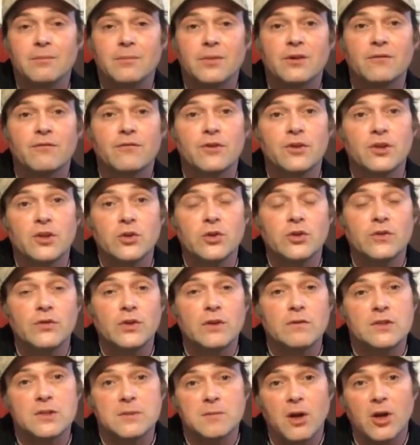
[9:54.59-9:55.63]
But for you, if
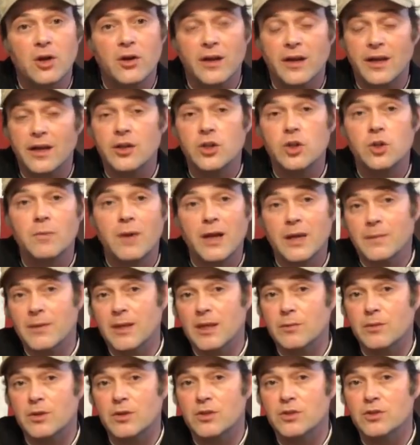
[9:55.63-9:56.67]
you have a smaller hand, you might
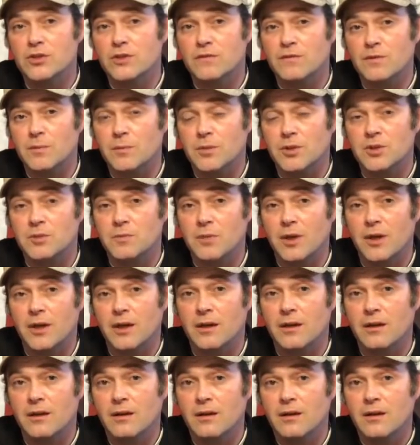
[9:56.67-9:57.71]
be able to use it for push putting.